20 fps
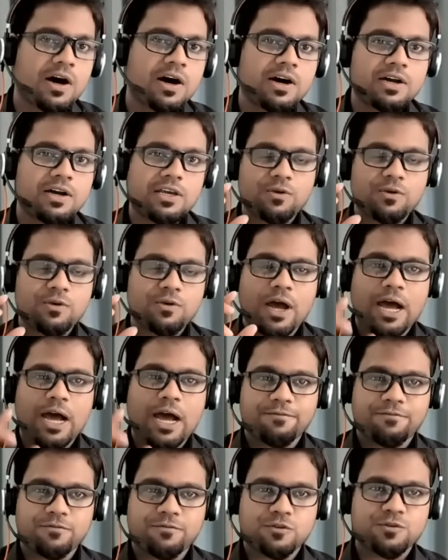you
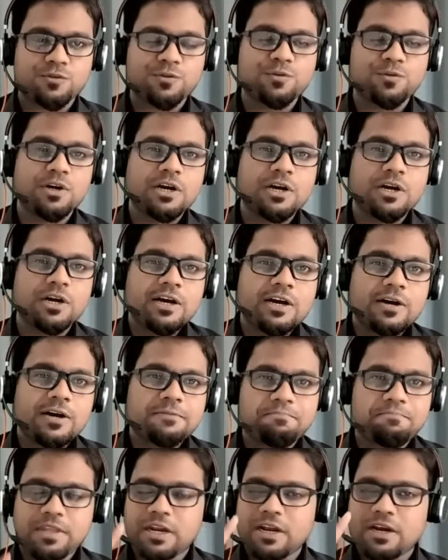have to
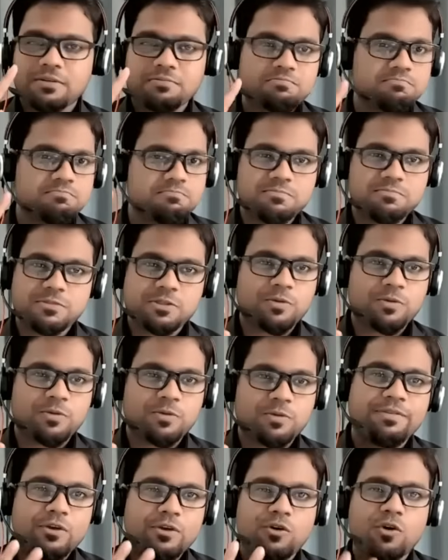there are so
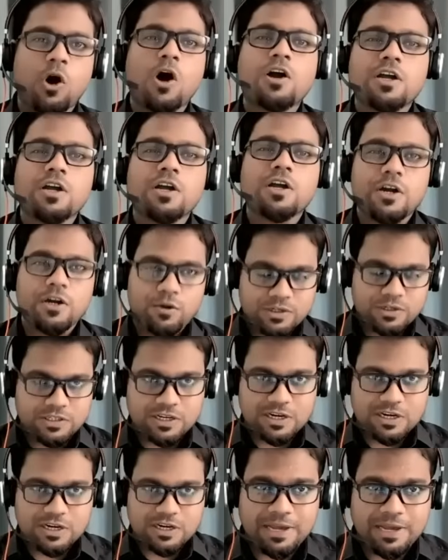whenever you log in into a
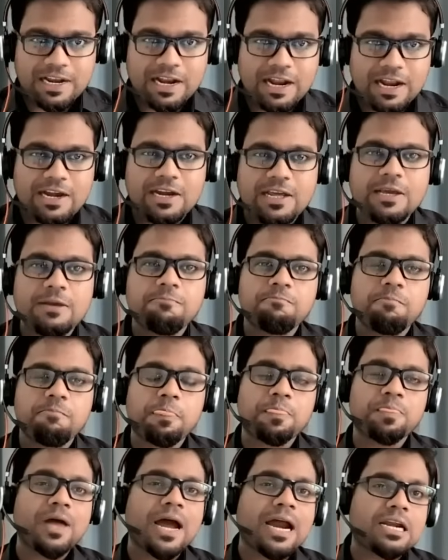certain mail id,
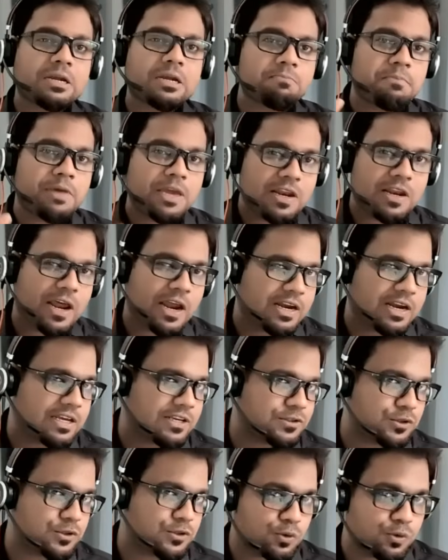that mail id
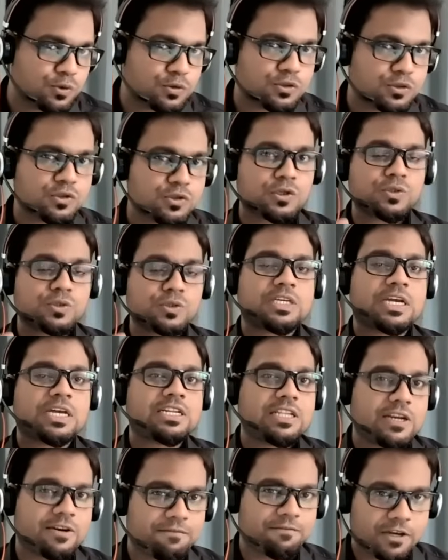is used to send the
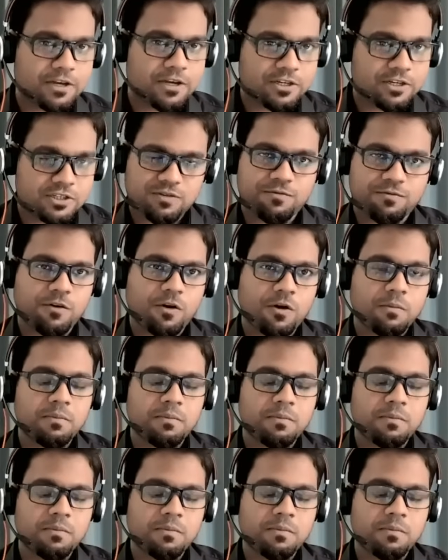reflection form,